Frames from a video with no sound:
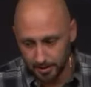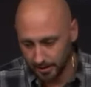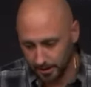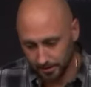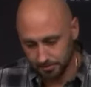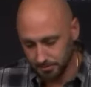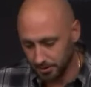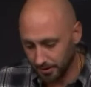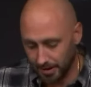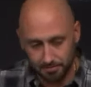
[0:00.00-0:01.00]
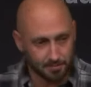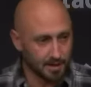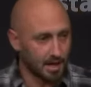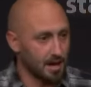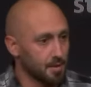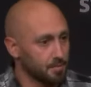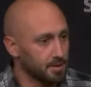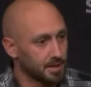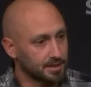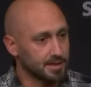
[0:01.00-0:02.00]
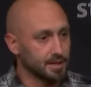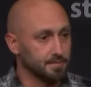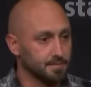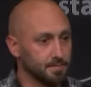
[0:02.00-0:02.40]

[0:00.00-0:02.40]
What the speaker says: And, you know, they came up big at the end.